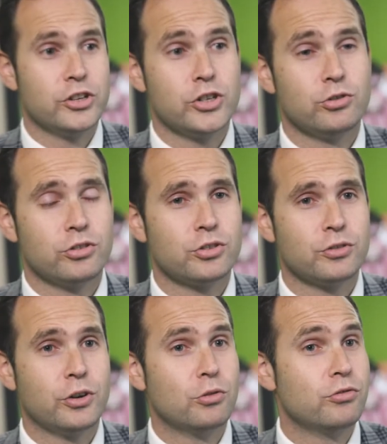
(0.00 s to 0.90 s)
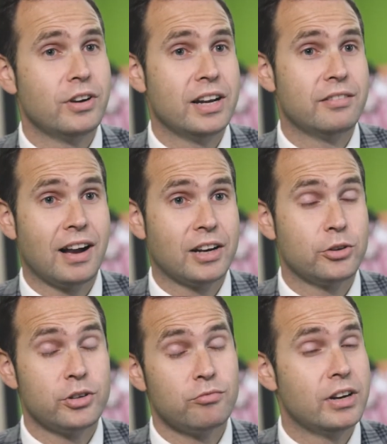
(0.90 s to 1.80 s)
the children to feel really
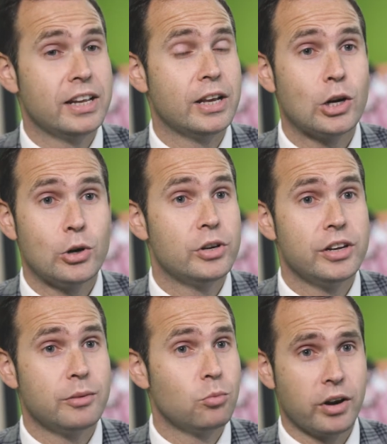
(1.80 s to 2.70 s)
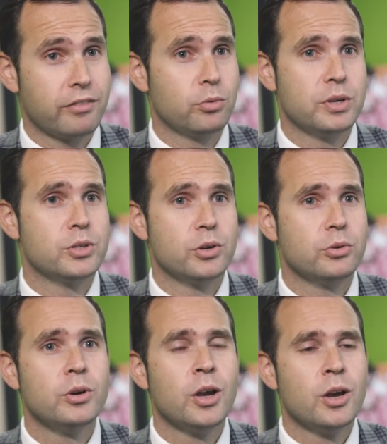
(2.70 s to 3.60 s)
valued and really included in whatever we do.
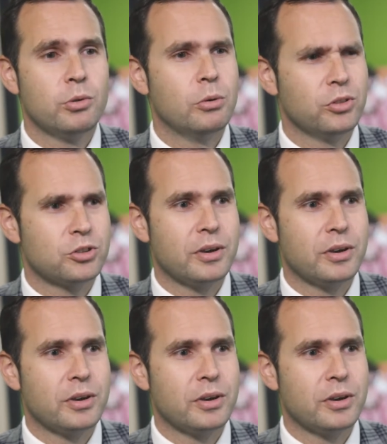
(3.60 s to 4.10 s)
We want to